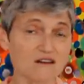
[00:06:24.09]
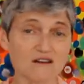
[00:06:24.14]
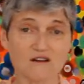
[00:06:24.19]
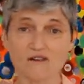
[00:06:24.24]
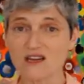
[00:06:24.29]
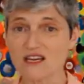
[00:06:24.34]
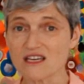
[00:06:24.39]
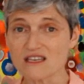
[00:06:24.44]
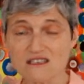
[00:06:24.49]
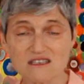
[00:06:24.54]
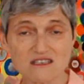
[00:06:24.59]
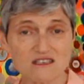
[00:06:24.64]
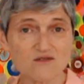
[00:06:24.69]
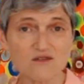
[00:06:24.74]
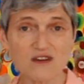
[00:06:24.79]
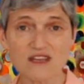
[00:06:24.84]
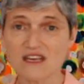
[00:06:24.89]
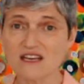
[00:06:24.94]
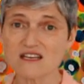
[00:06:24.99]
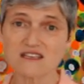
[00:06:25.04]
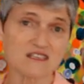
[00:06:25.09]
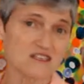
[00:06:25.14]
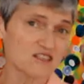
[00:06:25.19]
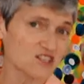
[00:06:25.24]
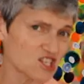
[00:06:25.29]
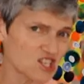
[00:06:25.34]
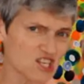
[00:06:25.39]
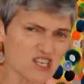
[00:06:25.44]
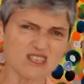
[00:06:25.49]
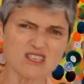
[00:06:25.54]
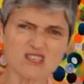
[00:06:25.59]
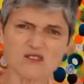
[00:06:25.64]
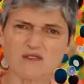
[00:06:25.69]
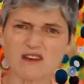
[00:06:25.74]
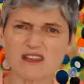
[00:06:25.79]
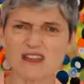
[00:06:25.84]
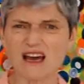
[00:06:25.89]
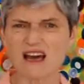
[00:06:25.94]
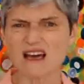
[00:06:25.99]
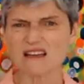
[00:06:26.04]
you know, he's doing this and she's
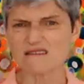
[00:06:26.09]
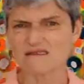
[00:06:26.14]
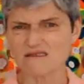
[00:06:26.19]
doing that,